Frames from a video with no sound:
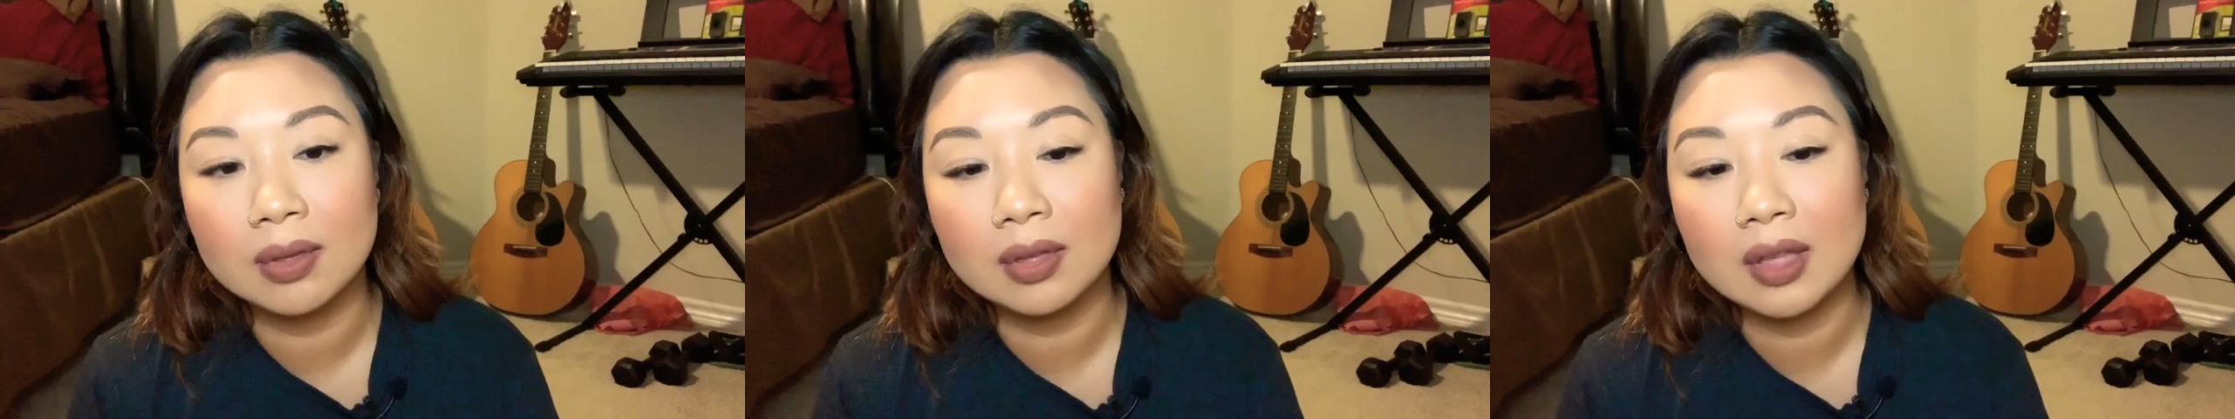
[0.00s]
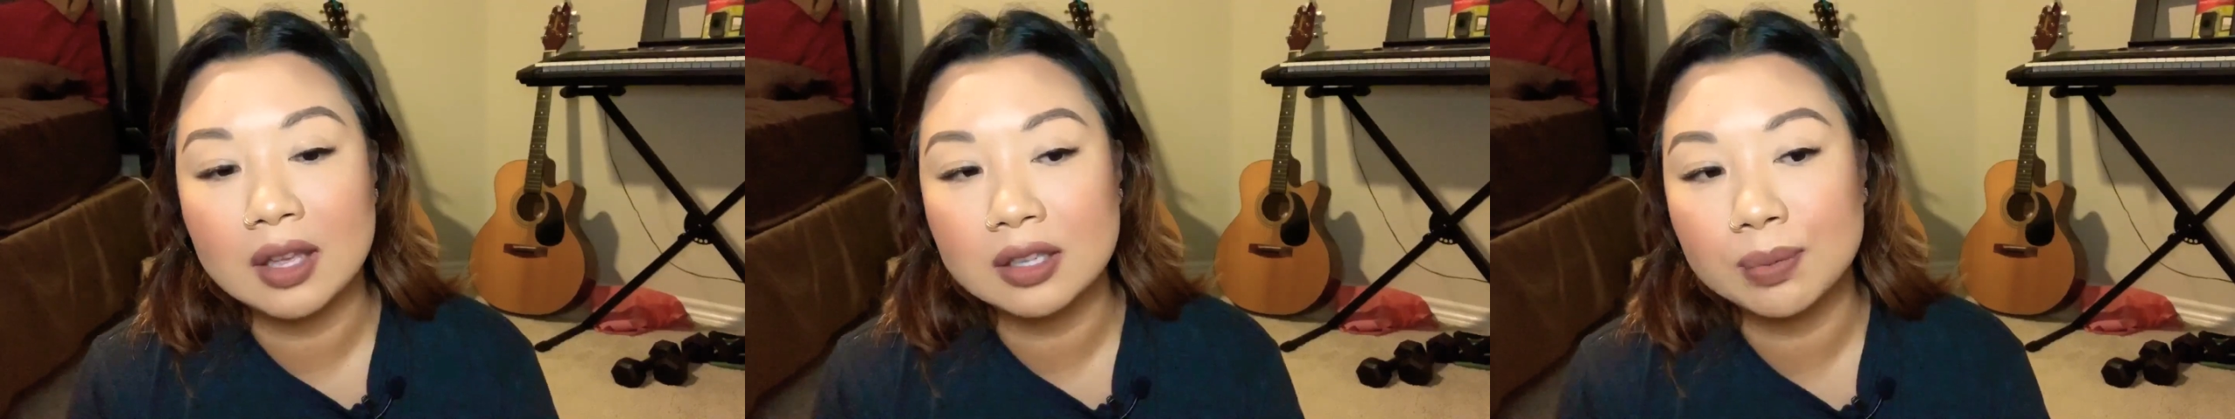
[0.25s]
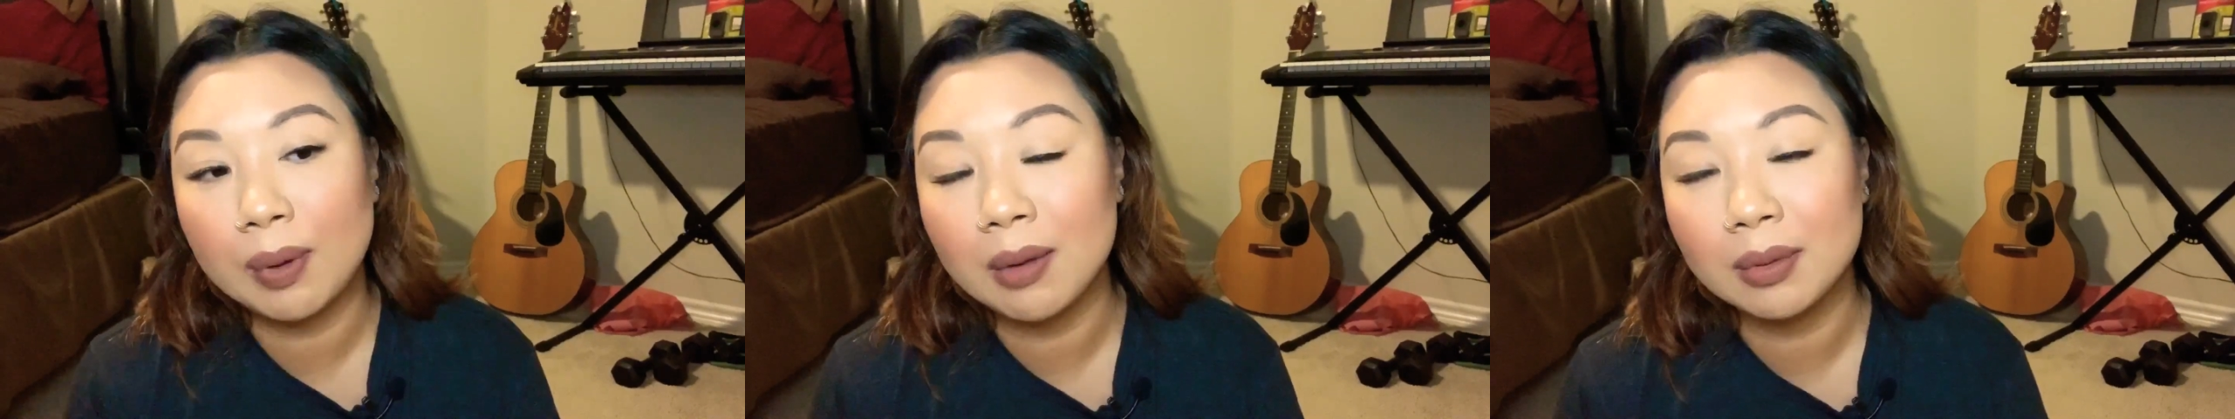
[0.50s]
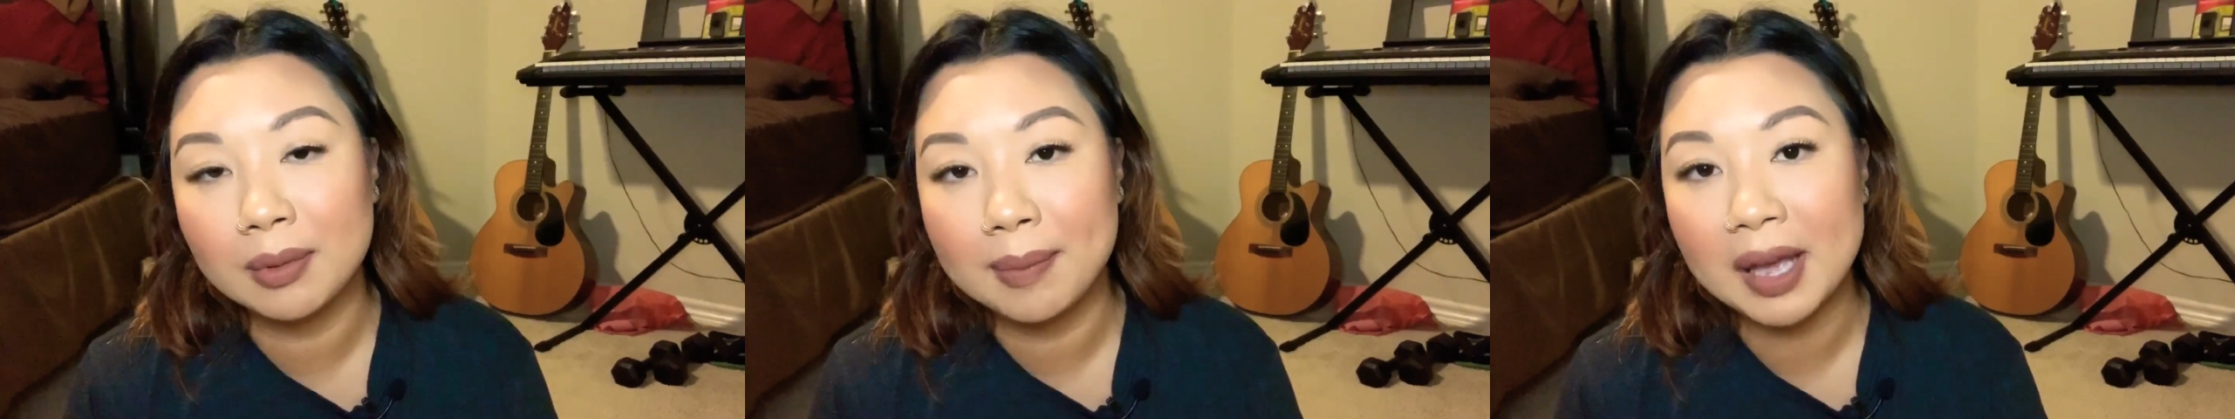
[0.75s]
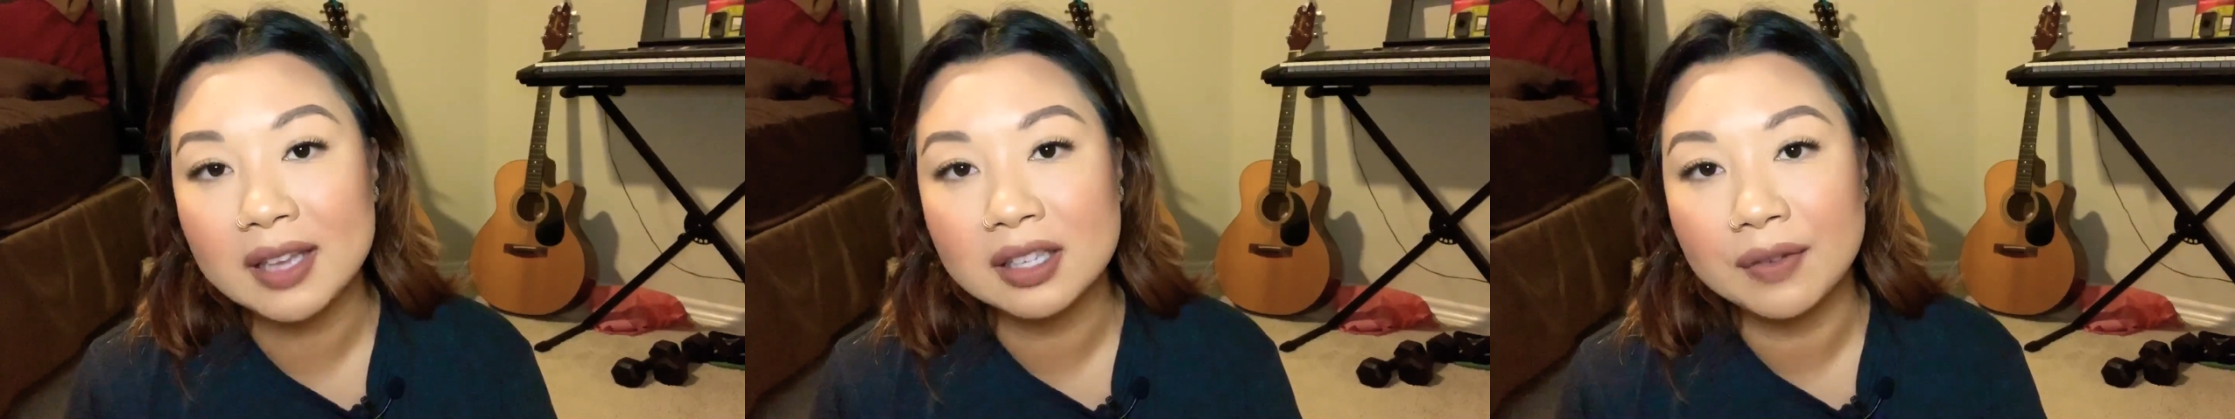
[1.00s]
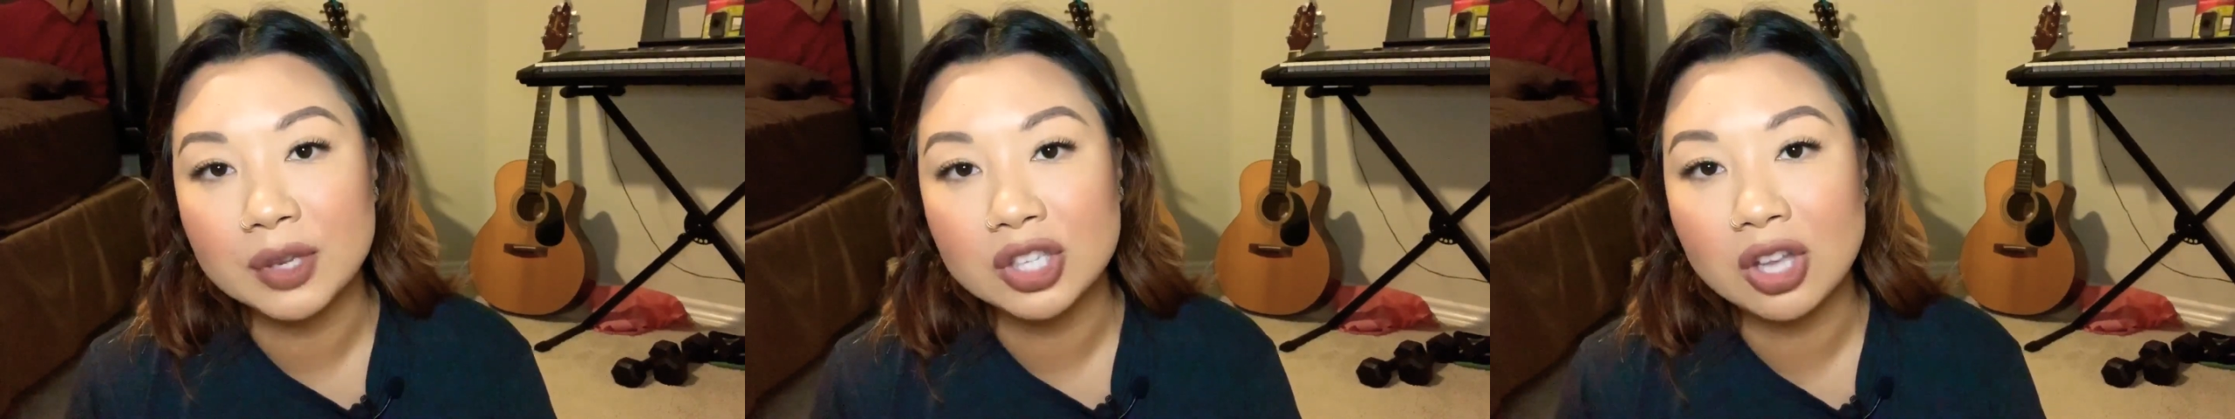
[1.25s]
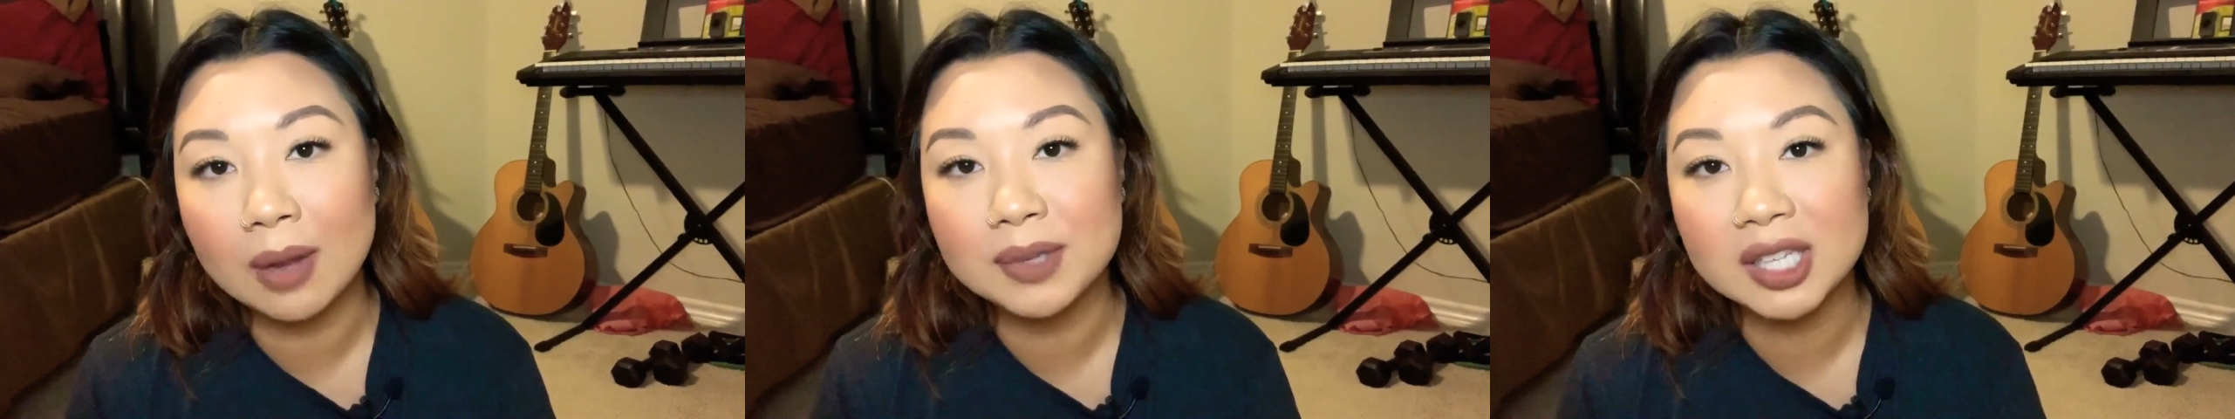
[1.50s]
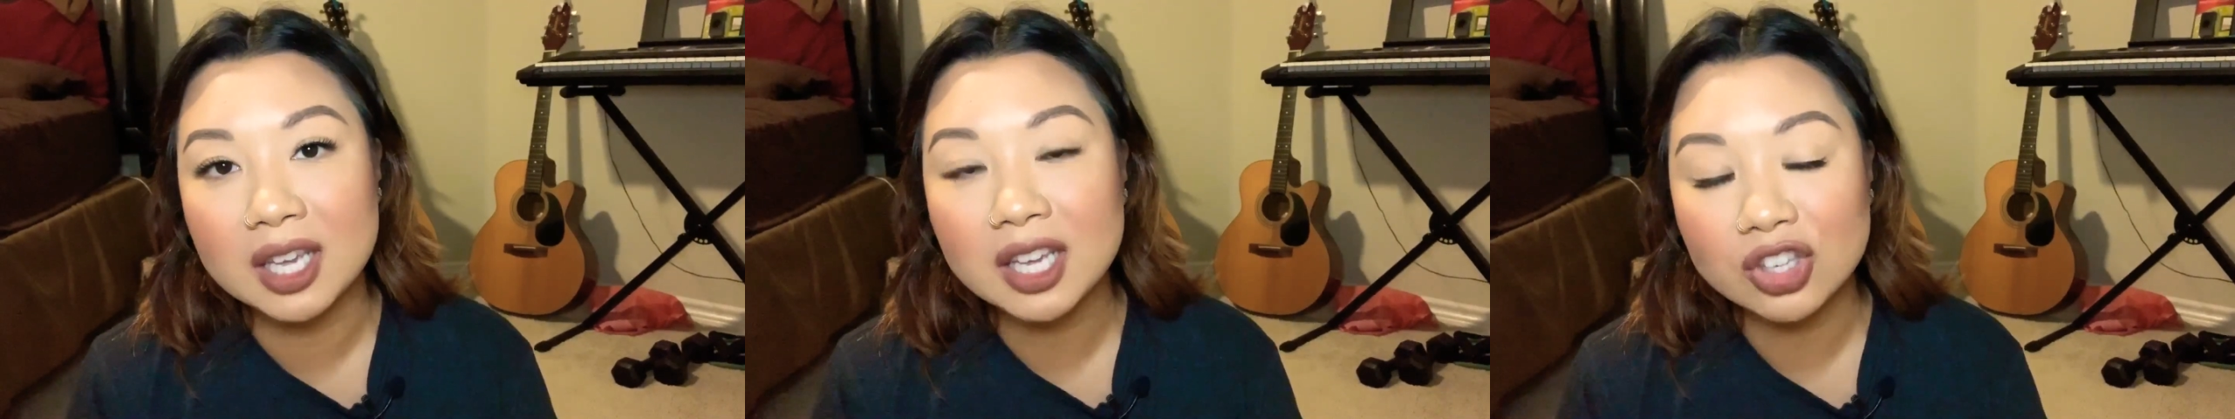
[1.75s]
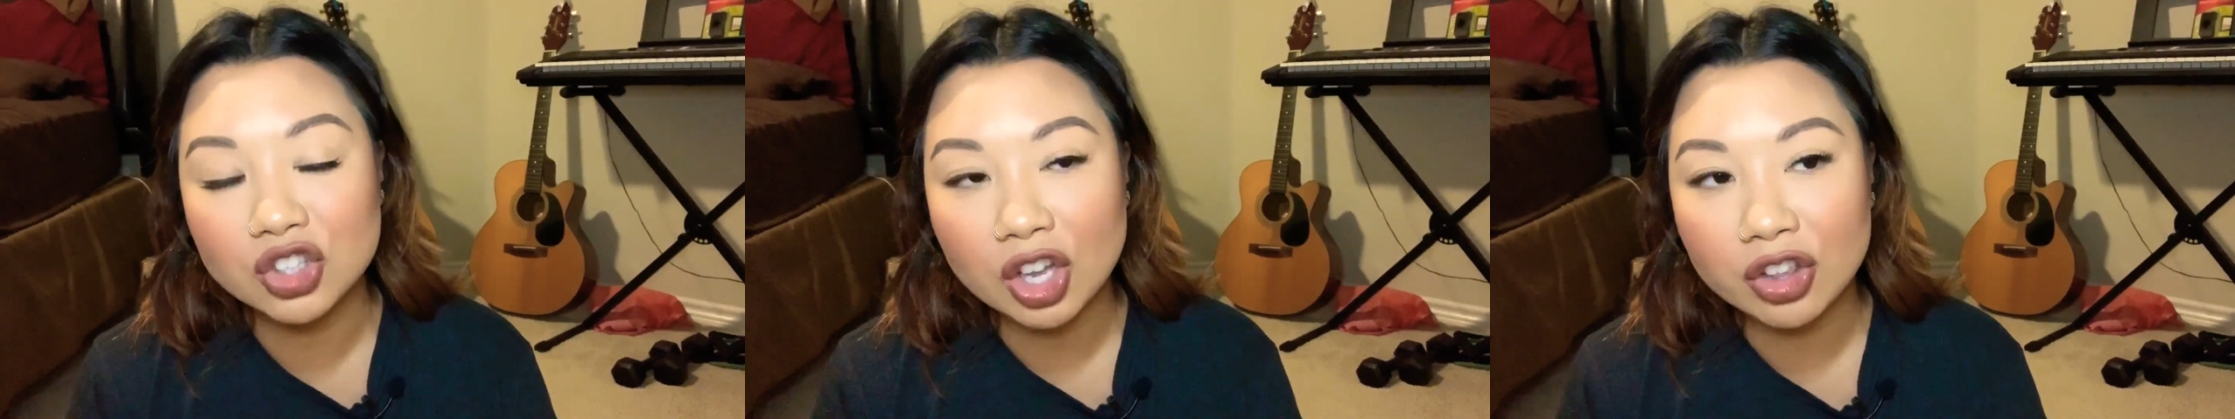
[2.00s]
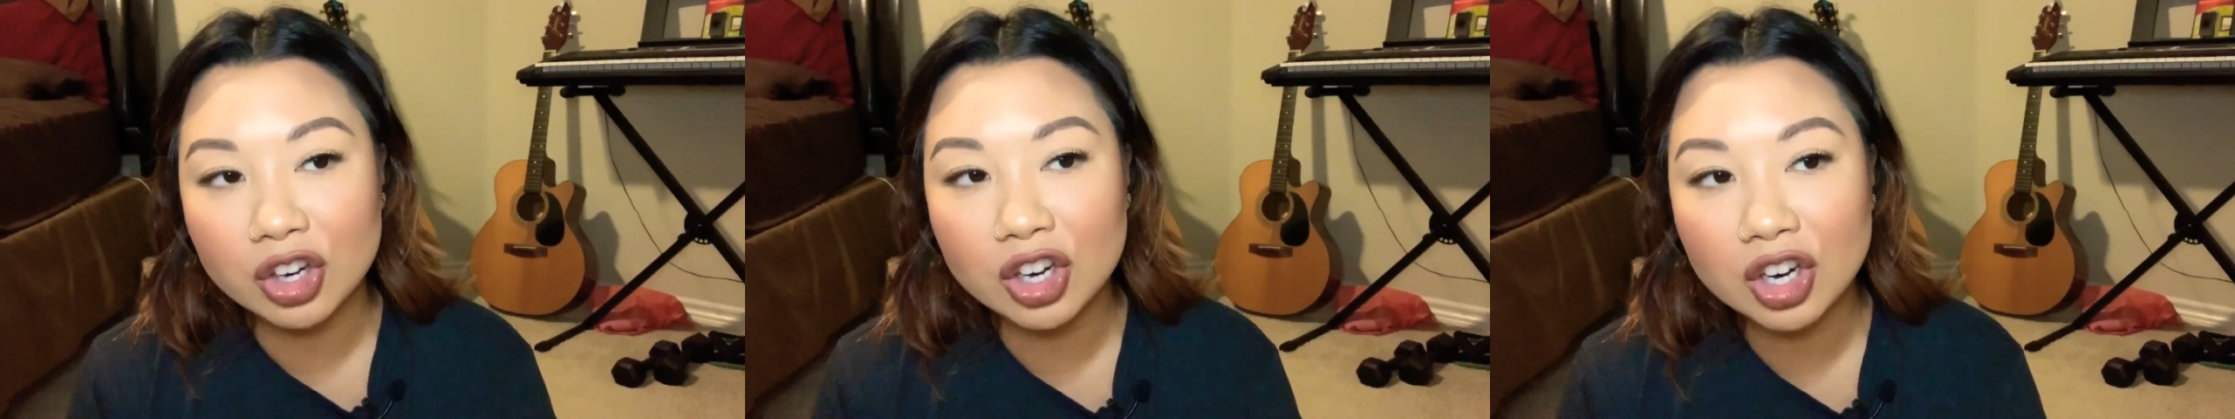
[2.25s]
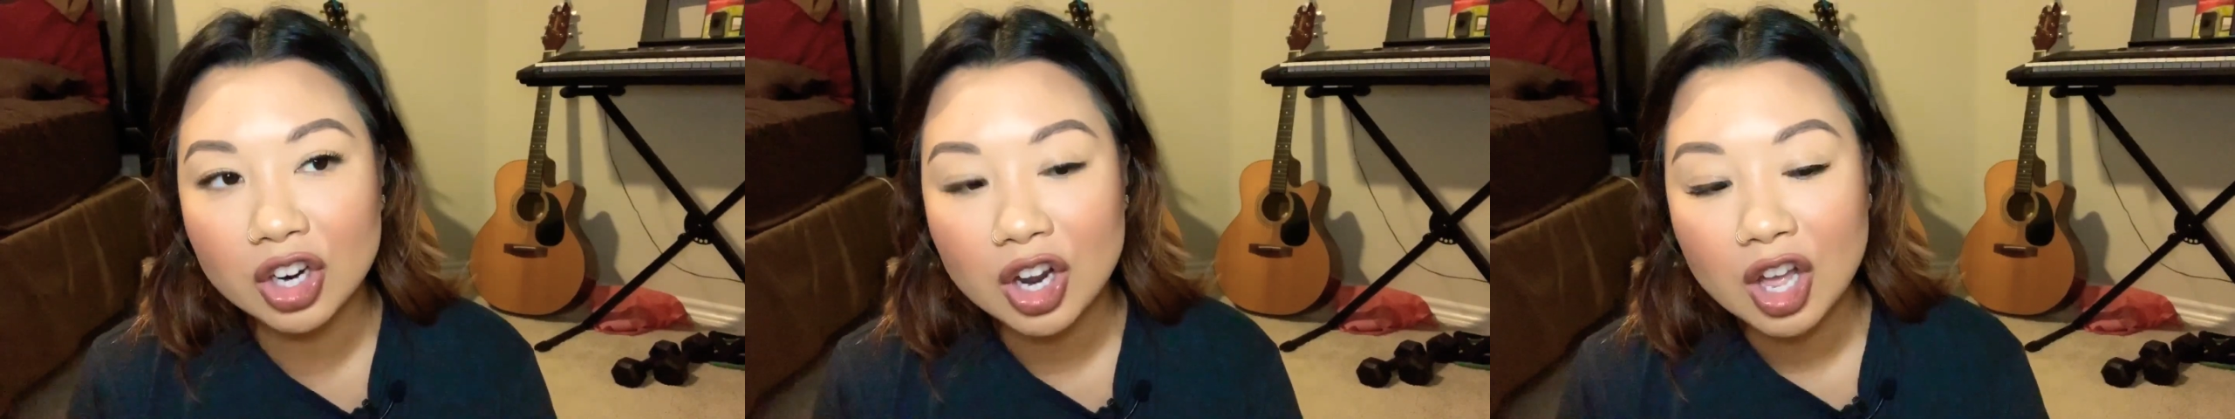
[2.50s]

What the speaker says: think it's probably best if we stop seeing each other.